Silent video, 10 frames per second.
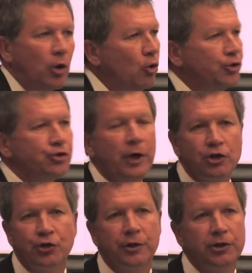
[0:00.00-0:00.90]
the whole
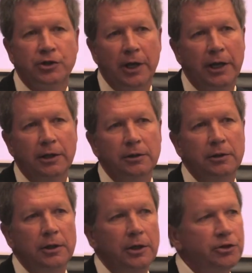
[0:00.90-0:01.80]
structure of the
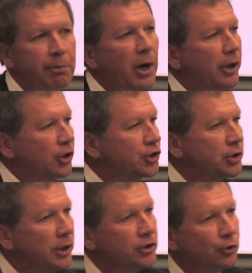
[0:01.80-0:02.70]
state is
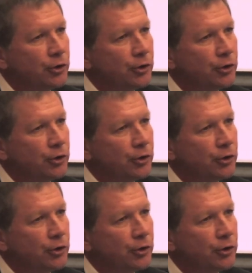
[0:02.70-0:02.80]
punished as